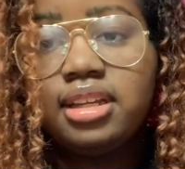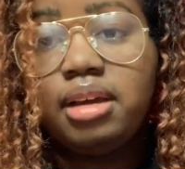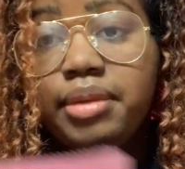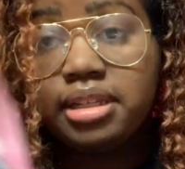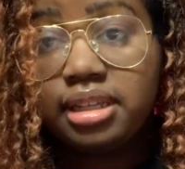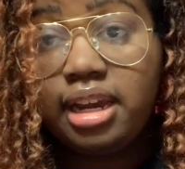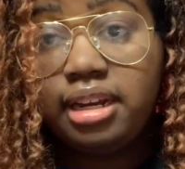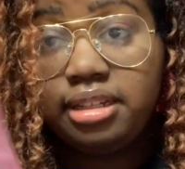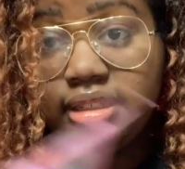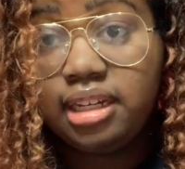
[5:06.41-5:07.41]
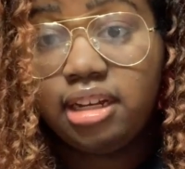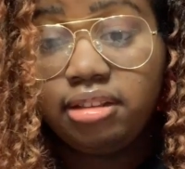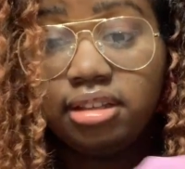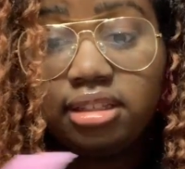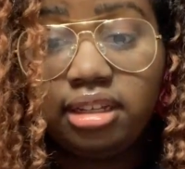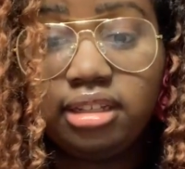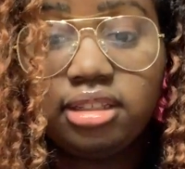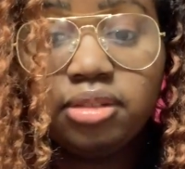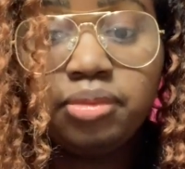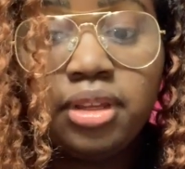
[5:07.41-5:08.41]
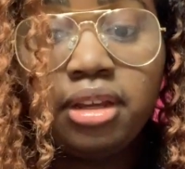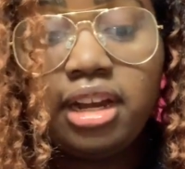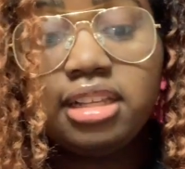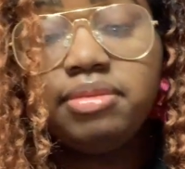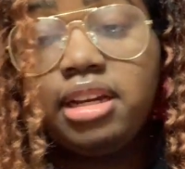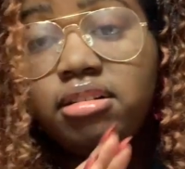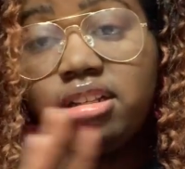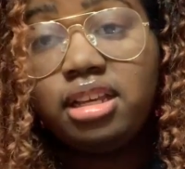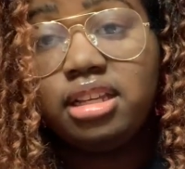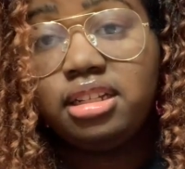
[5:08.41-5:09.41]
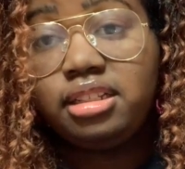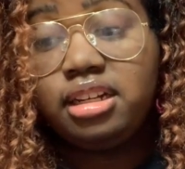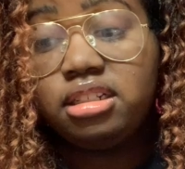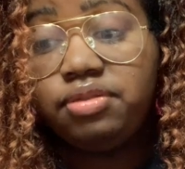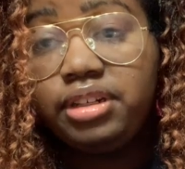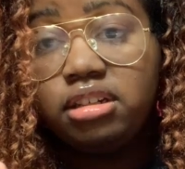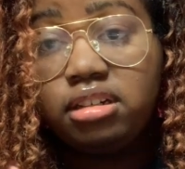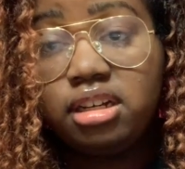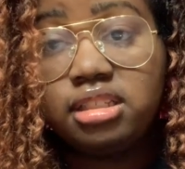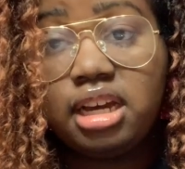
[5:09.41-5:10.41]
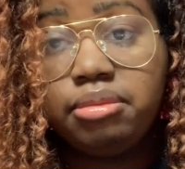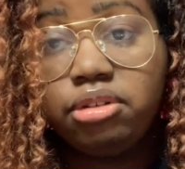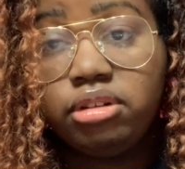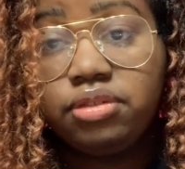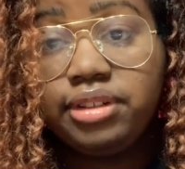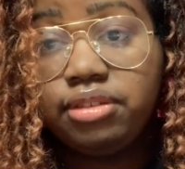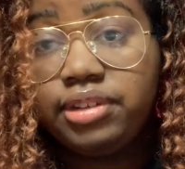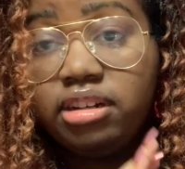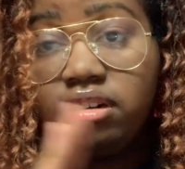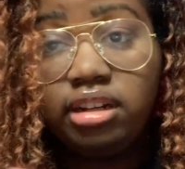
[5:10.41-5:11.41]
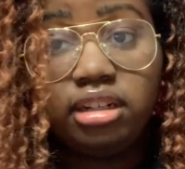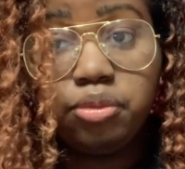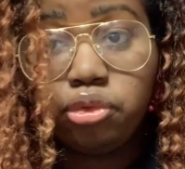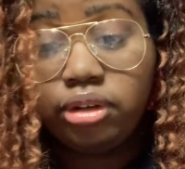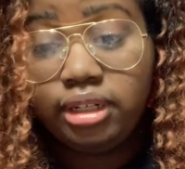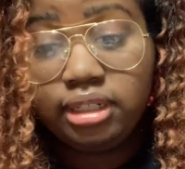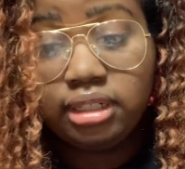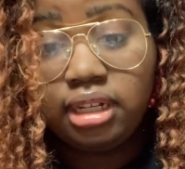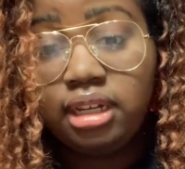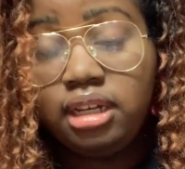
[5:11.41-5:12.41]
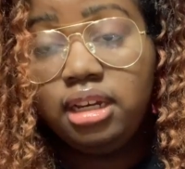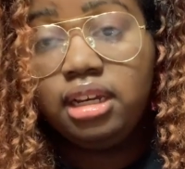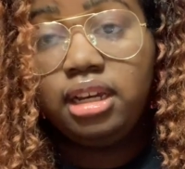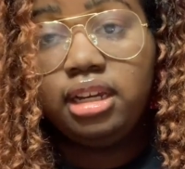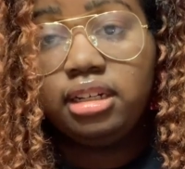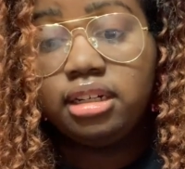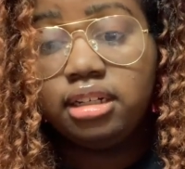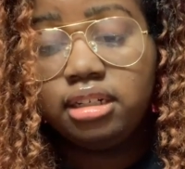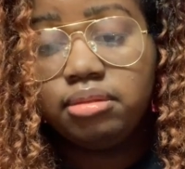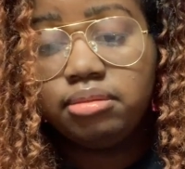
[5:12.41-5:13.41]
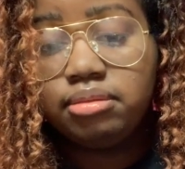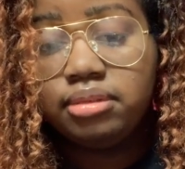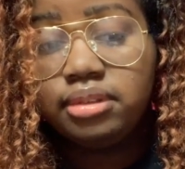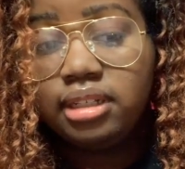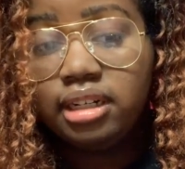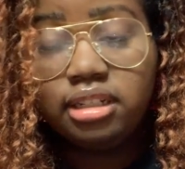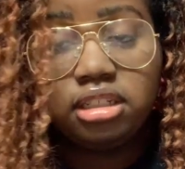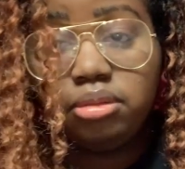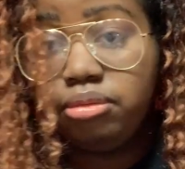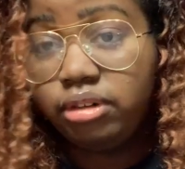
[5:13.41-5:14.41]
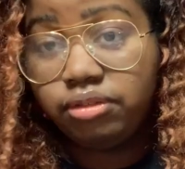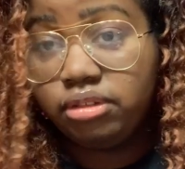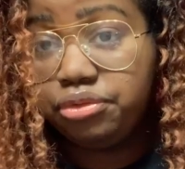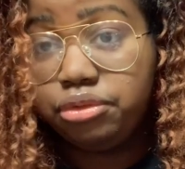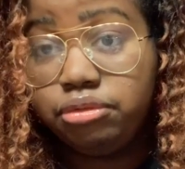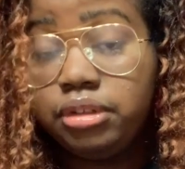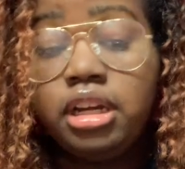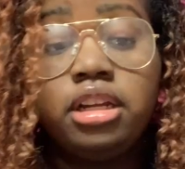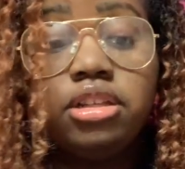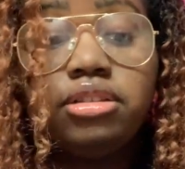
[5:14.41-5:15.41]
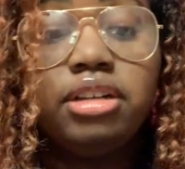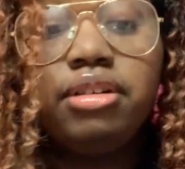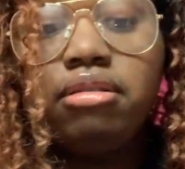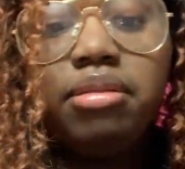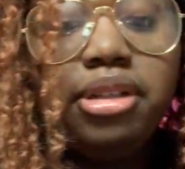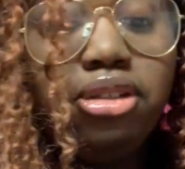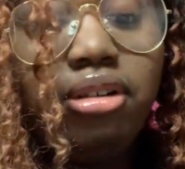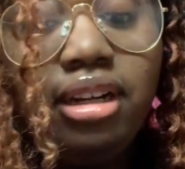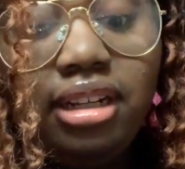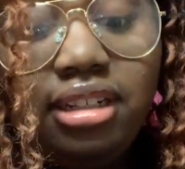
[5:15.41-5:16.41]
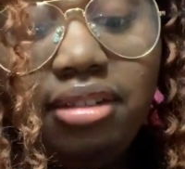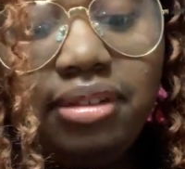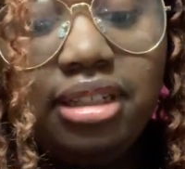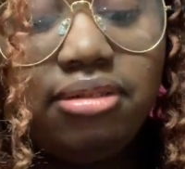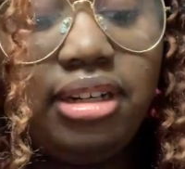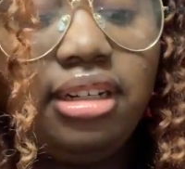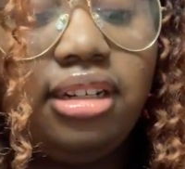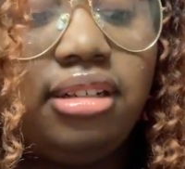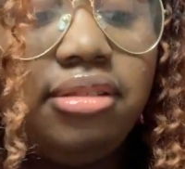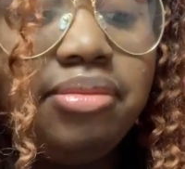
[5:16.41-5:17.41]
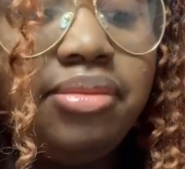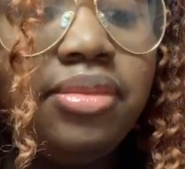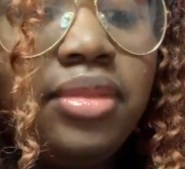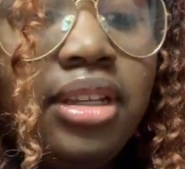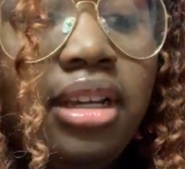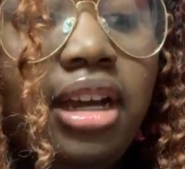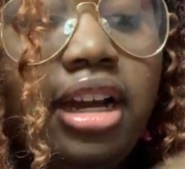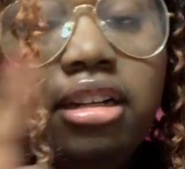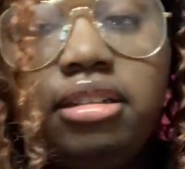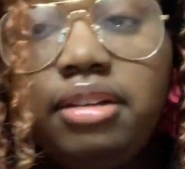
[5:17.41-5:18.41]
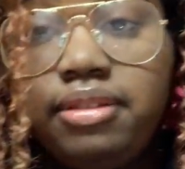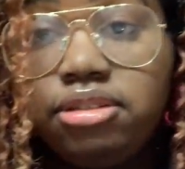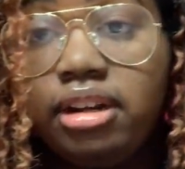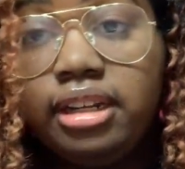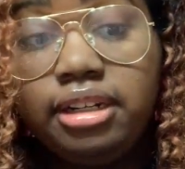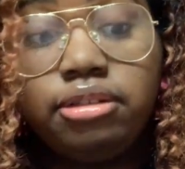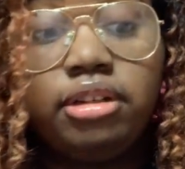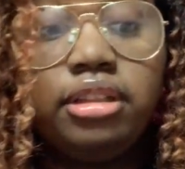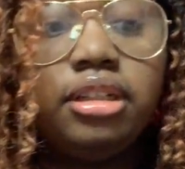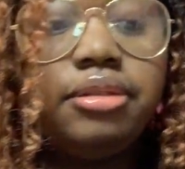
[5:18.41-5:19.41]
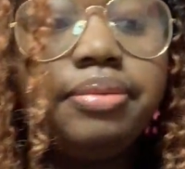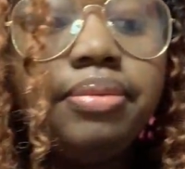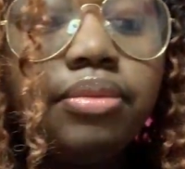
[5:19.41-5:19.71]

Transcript: I'm excited to see how this tastes. Guys, I'm not going to taste anything in this video because I'm doing this video very early in the morning. And none of this is breakfast food. Definitely won't be trying any of this right now. I'll definitely try it later on though.